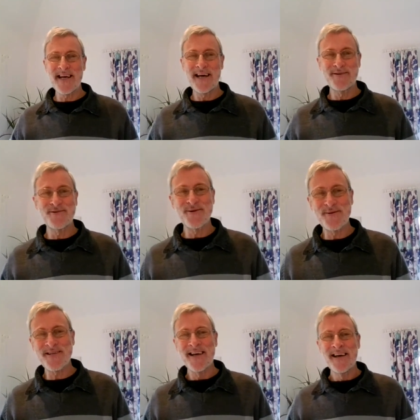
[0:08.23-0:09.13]

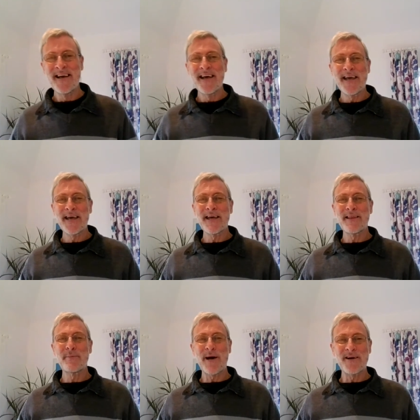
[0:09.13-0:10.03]
Andrew's in
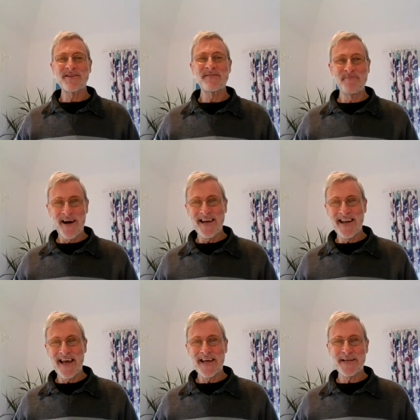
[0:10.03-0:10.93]
the parish of
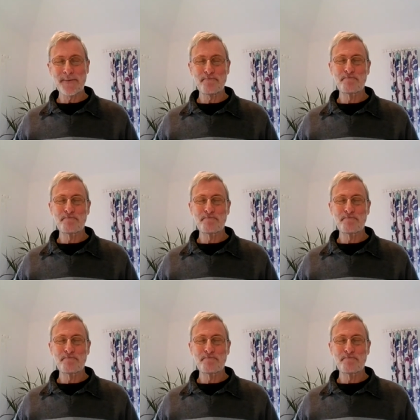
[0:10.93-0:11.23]
Minehead.